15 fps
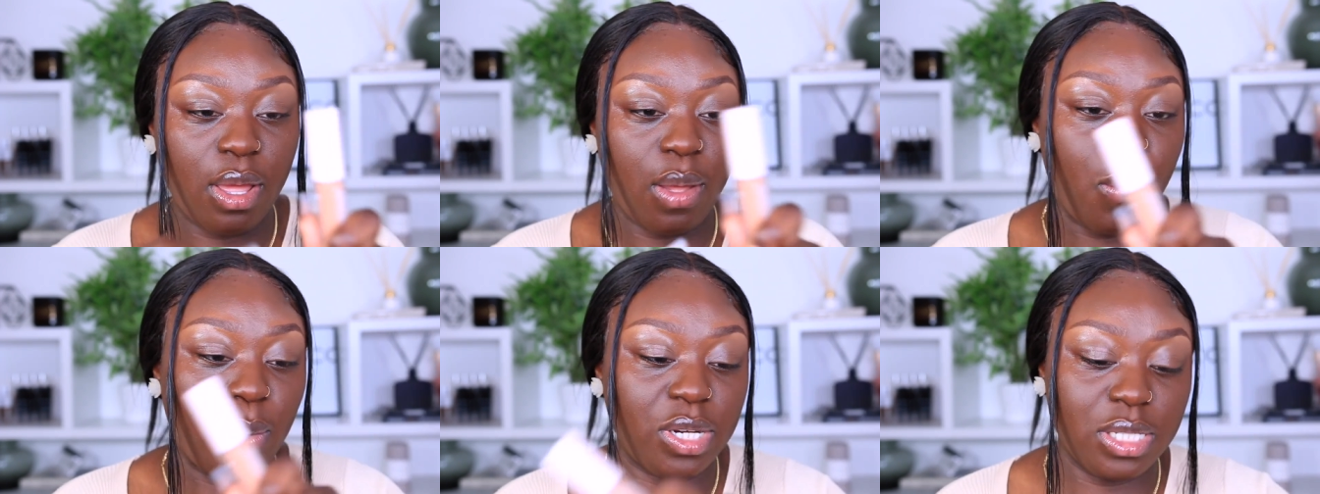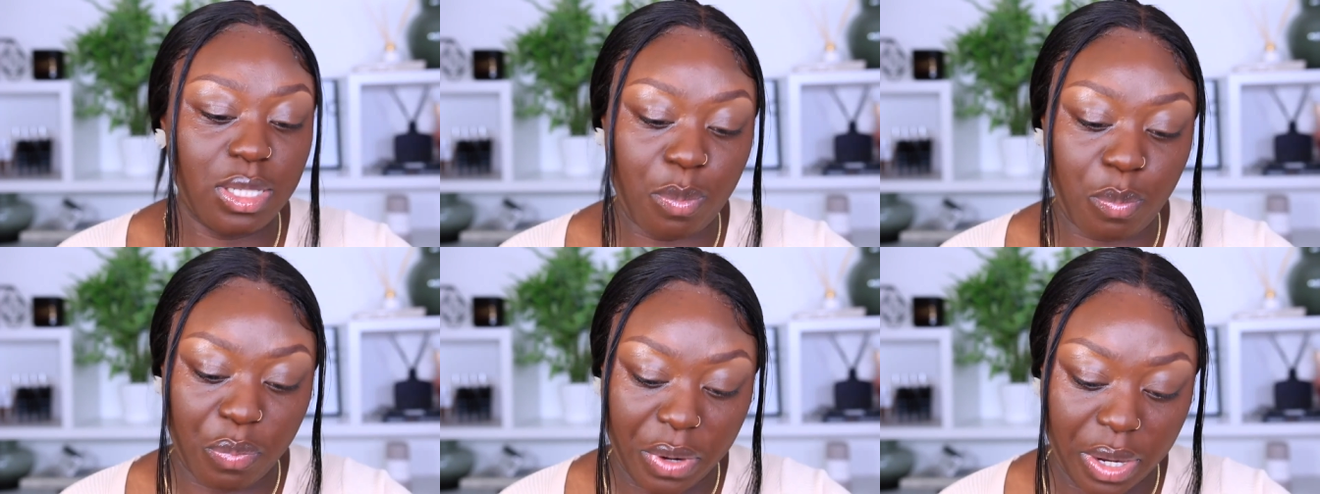which is a
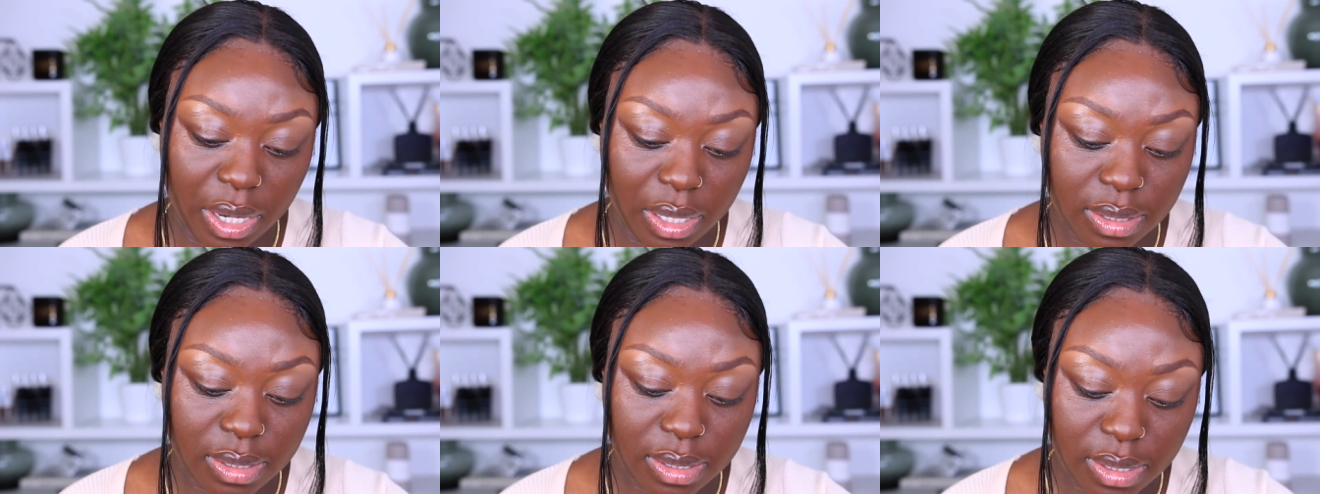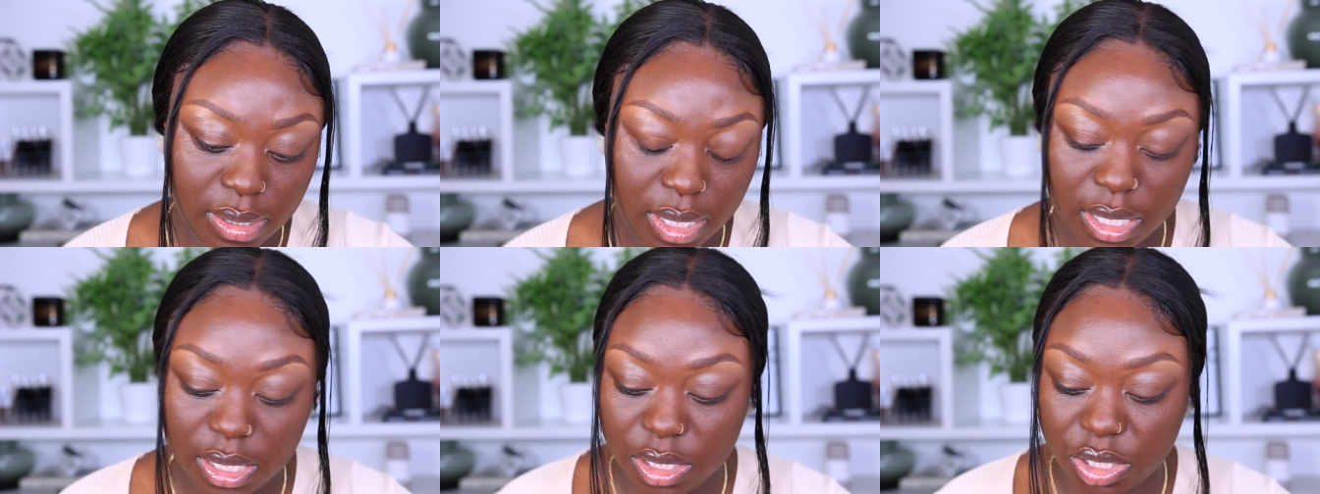pretty
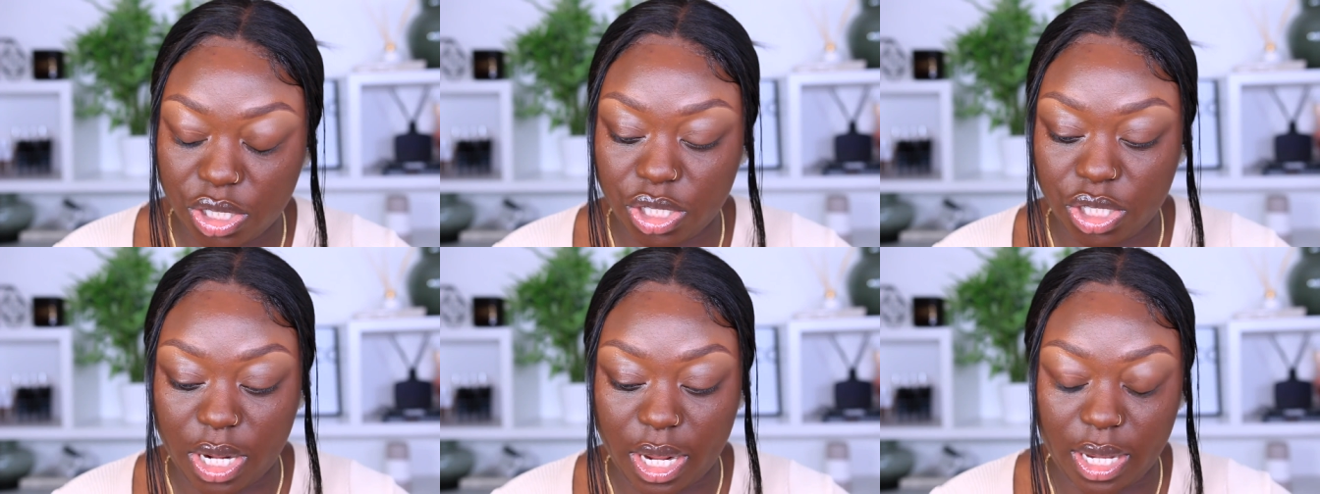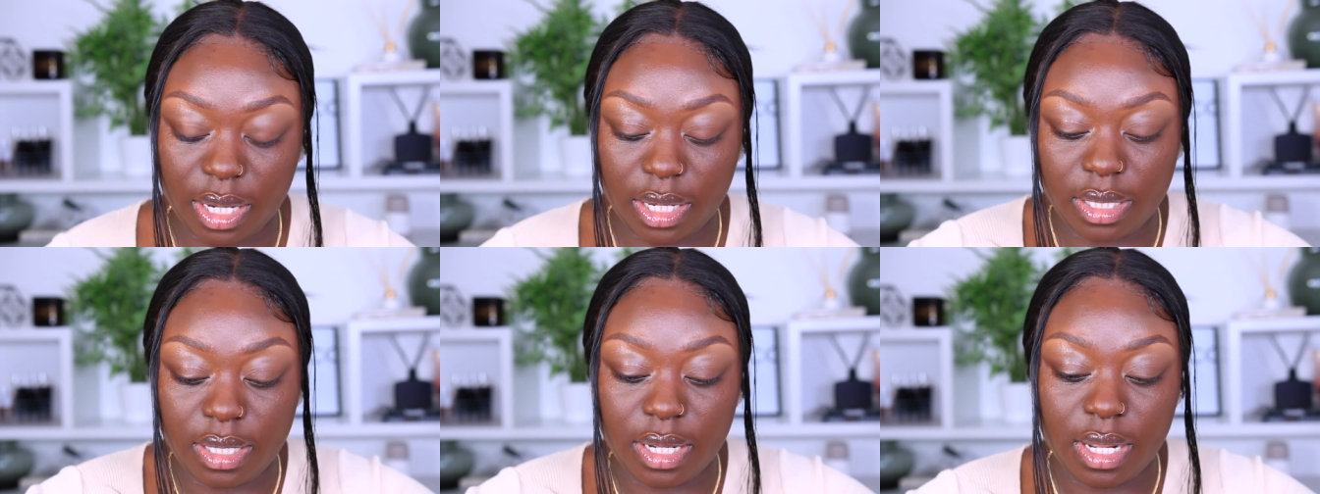decent
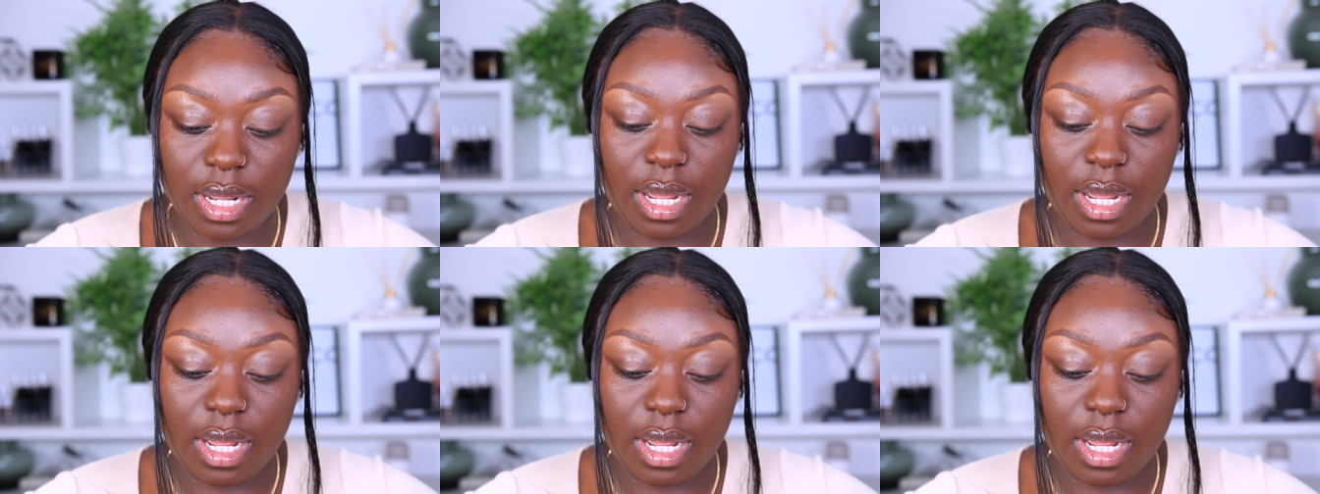shade.